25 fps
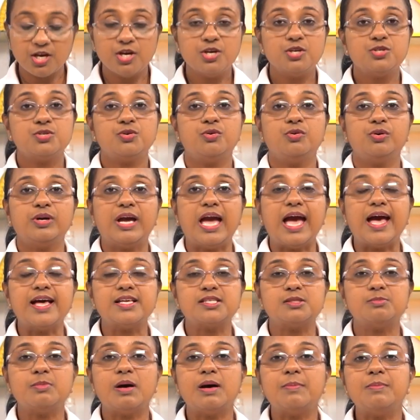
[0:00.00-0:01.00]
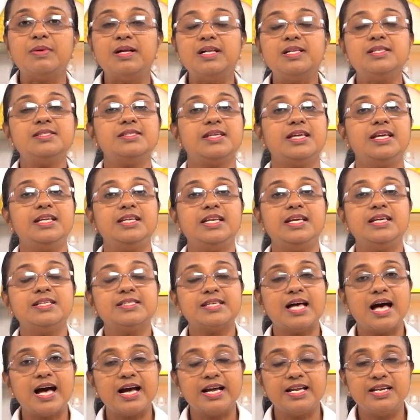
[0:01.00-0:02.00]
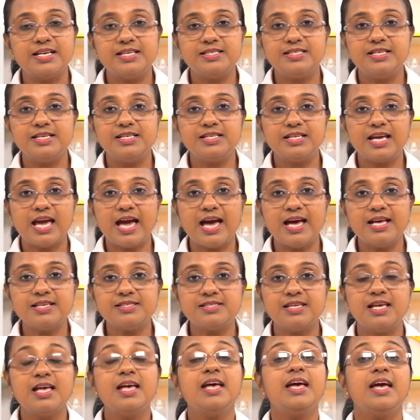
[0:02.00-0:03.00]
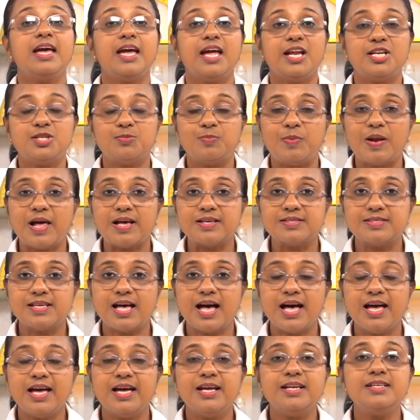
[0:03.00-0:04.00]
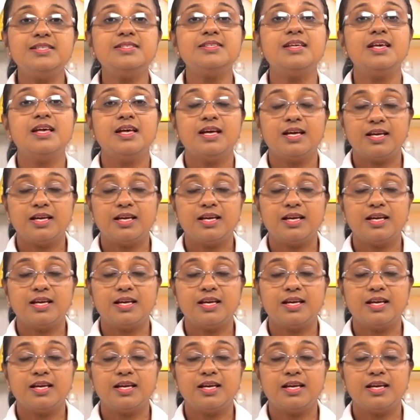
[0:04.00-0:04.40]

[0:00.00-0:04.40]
So gas bubbles, it is hydrogen gas, H plus ions